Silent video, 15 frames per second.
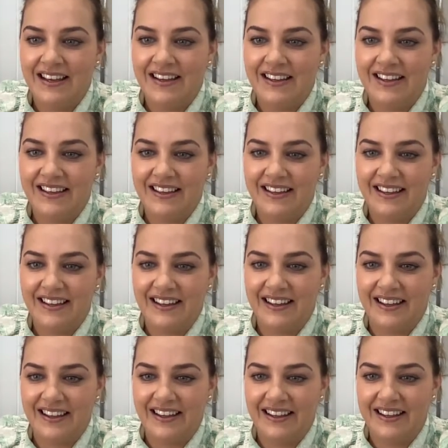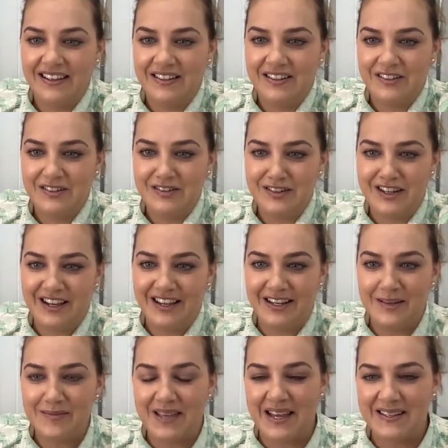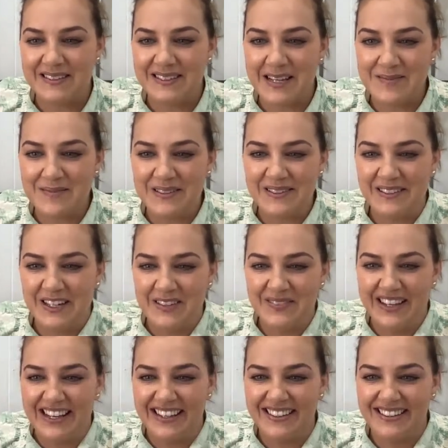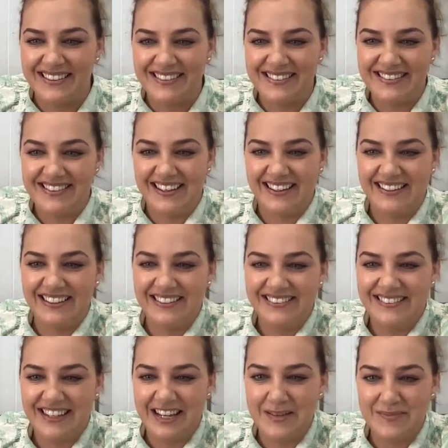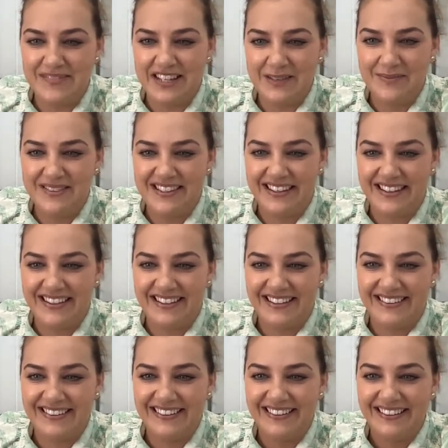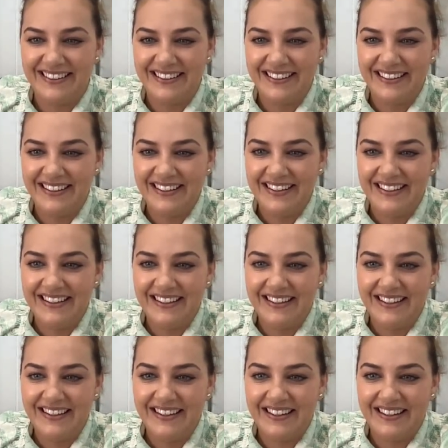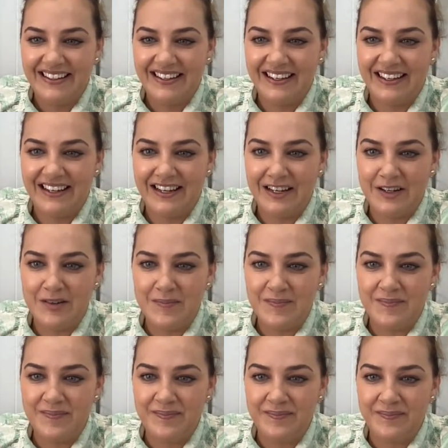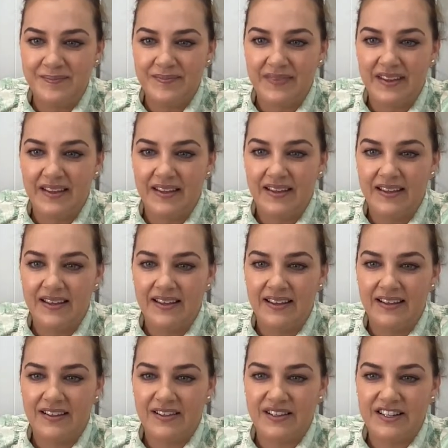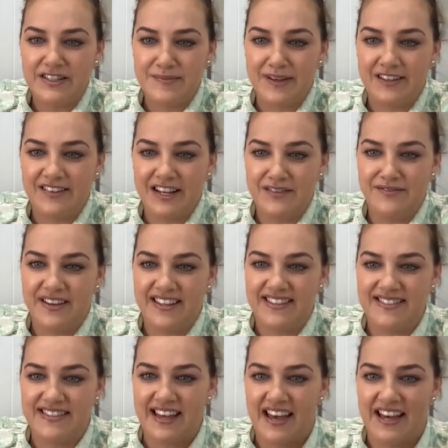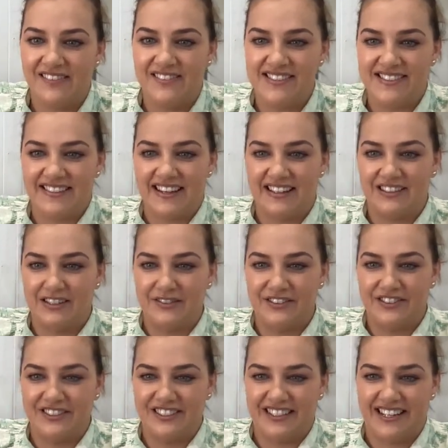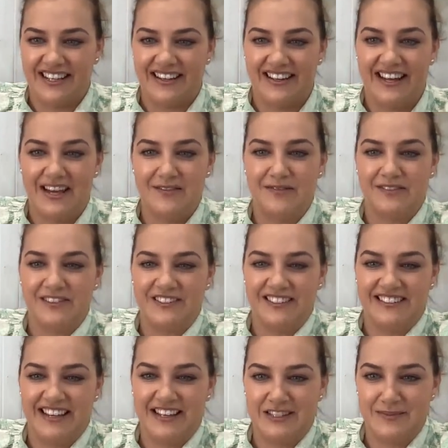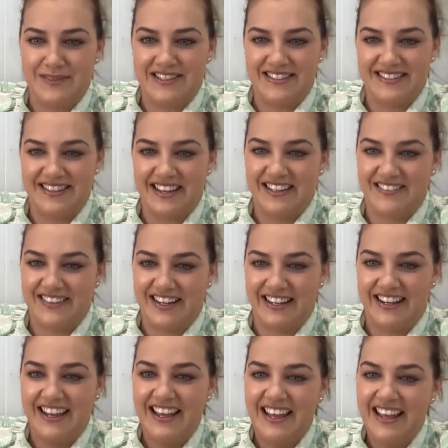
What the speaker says: Okay. All right. I'm catching up on comments. Hello, Deb. Deb's here. Chris, my grandfather's car was the color of your chair. I have fond attachments to that green.